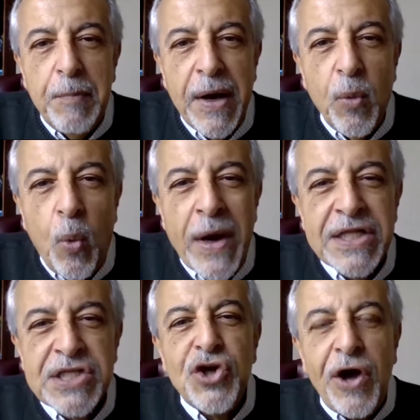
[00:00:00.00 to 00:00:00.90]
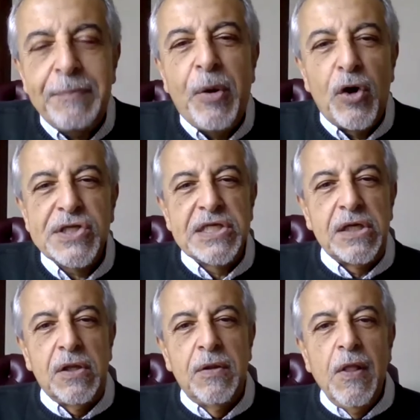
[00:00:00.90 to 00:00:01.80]
But when it's not
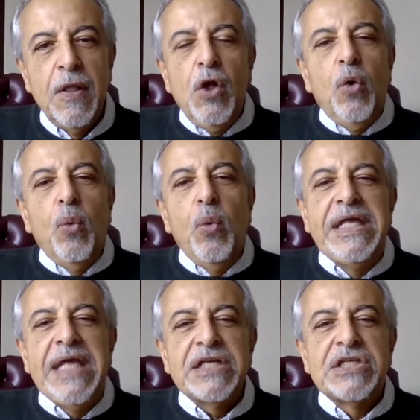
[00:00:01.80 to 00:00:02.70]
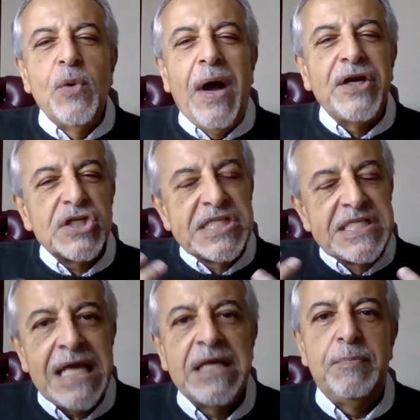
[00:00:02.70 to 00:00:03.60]
personal, we get to
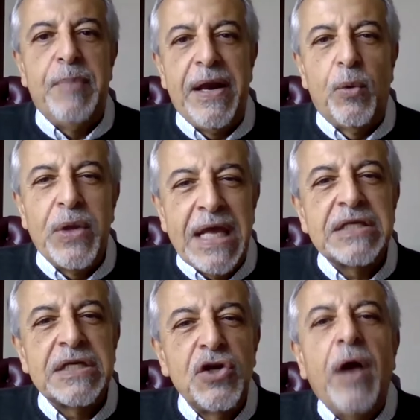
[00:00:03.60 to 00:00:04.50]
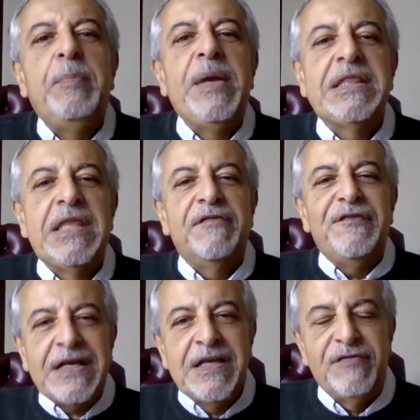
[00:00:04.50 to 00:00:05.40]
understand it better. We get to not be at the
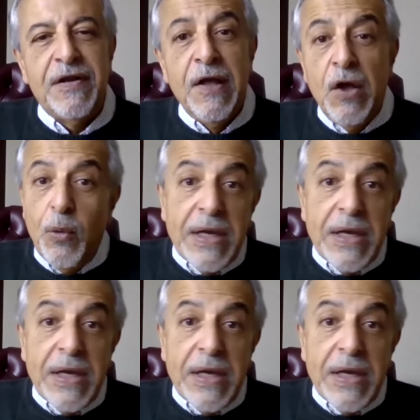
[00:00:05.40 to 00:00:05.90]
effect of it.